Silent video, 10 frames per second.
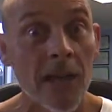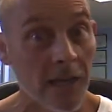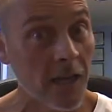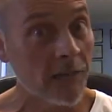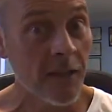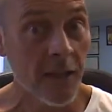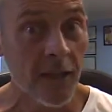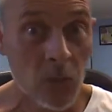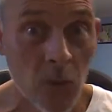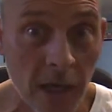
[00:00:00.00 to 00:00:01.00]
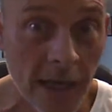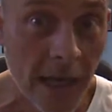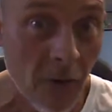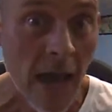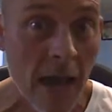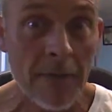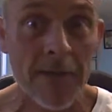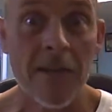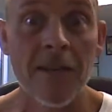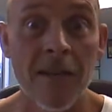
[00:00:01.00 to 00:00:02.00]
And even though they didn't really cohabit
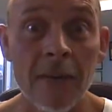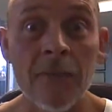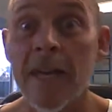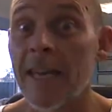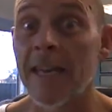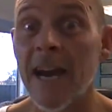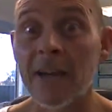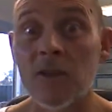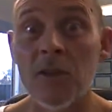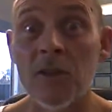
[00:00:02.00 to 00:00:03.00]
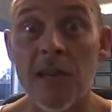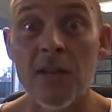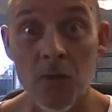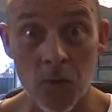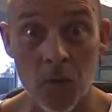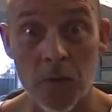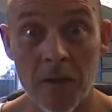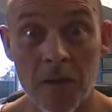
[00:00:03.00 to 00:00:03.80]
together, in cartoons they do.